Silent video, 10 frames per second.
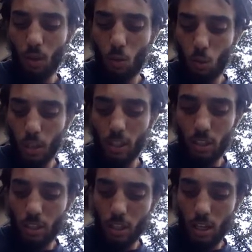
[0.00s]
what
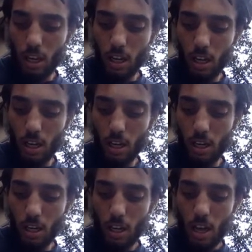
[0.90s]
is the
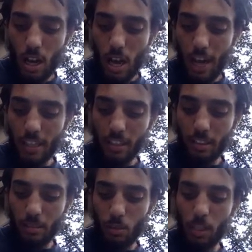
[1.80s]

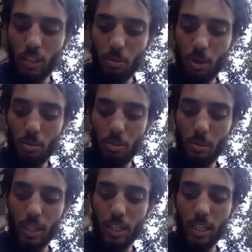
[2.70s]

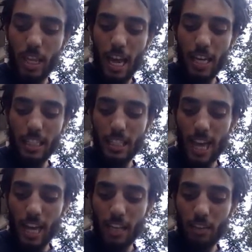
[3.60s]
probability that
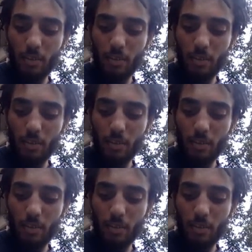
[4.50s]
exactly